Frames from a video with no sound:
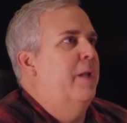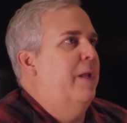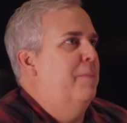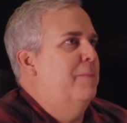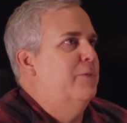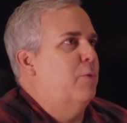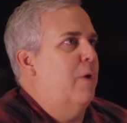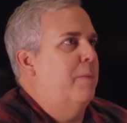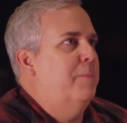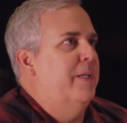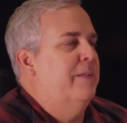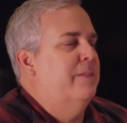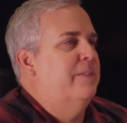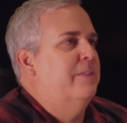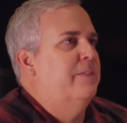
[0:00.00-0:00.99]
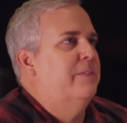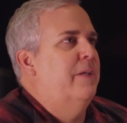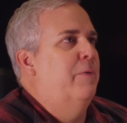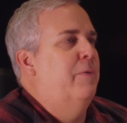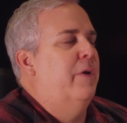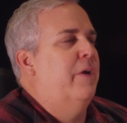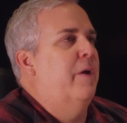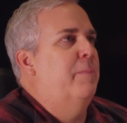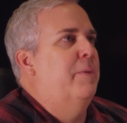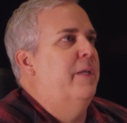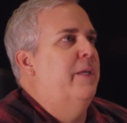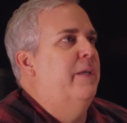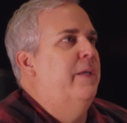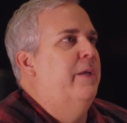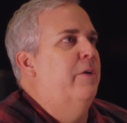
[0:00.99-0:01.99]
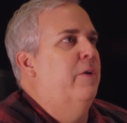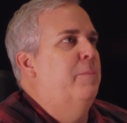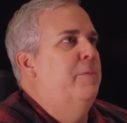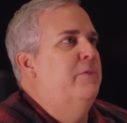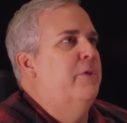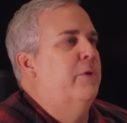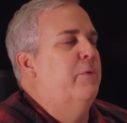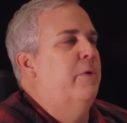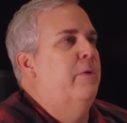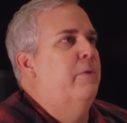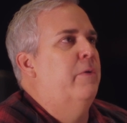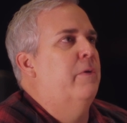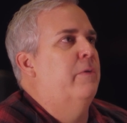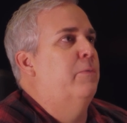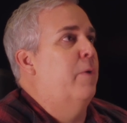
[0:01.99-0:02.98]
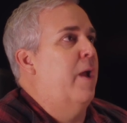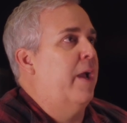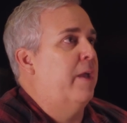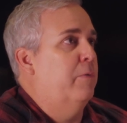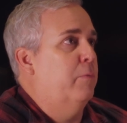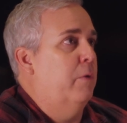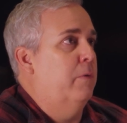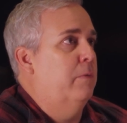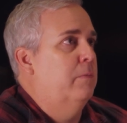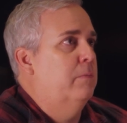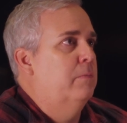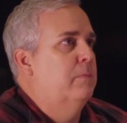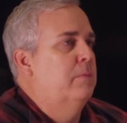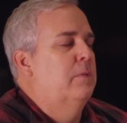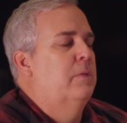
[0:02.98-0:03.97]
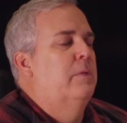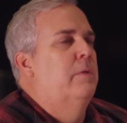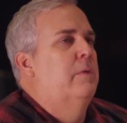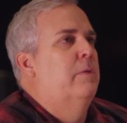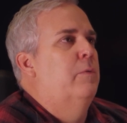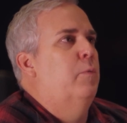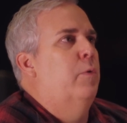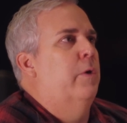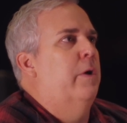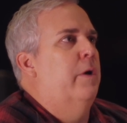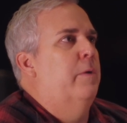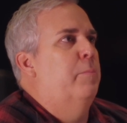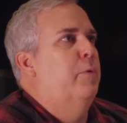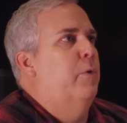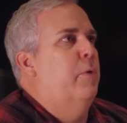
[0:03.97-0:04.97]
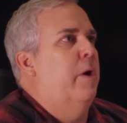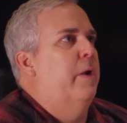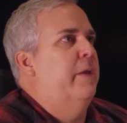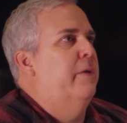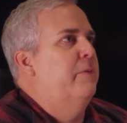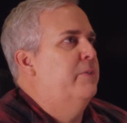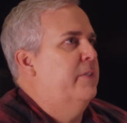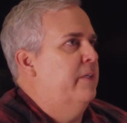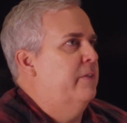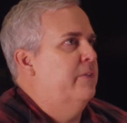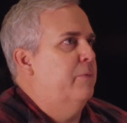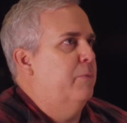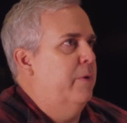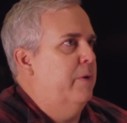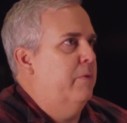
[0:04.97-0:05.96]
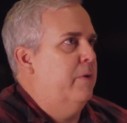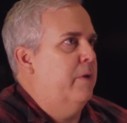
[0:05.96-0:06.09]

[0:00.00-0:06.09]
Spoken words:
My name is Rob Dennis. I own a company here on Music Row called Rack and Roll. We're a pro audio sales and rental